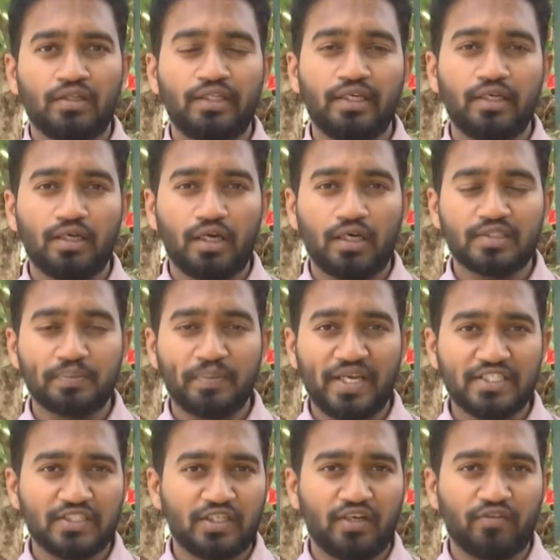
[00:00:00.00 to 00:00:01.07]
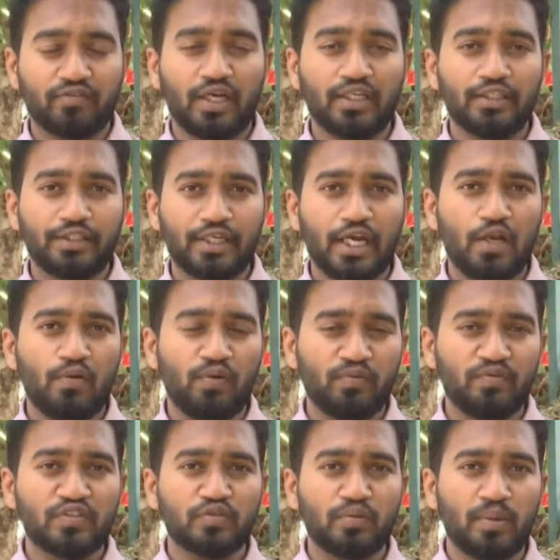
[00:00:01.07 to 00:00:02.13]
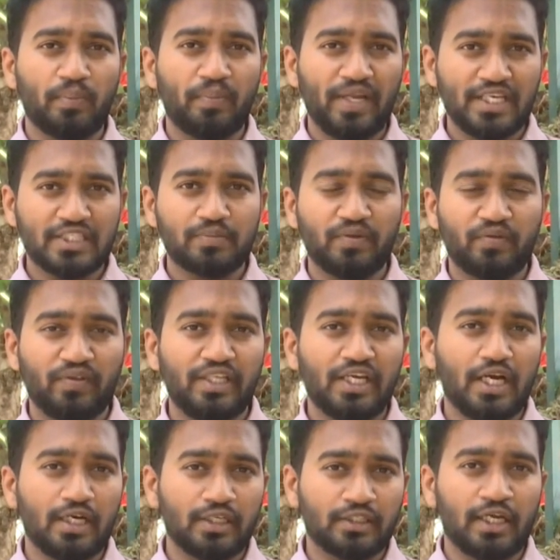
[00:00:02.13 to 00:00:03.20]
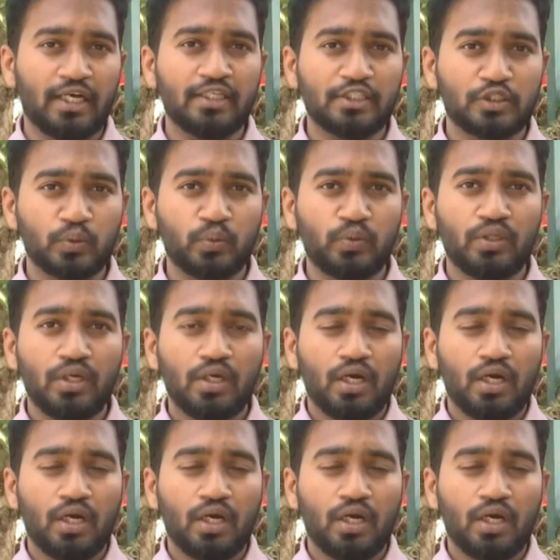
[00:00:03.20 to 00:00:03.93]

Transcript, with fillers: the uh, spacecraft Aditya L1 which will be placed between the earth and the sun,